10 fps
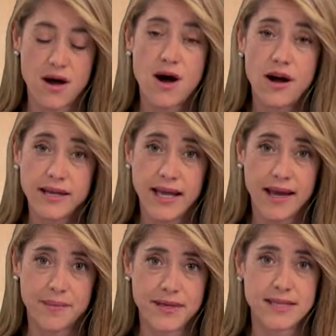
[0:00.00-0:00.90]
on
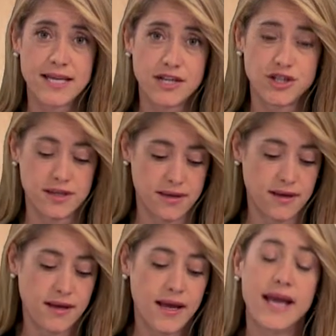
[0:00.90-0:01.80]
campus session
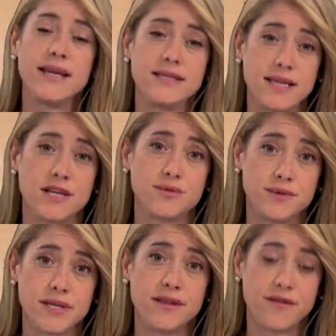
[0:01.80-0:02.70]
and is scheduled
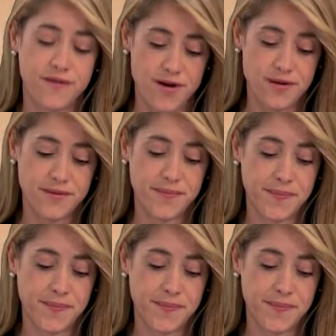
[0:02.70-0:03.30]
in the fall.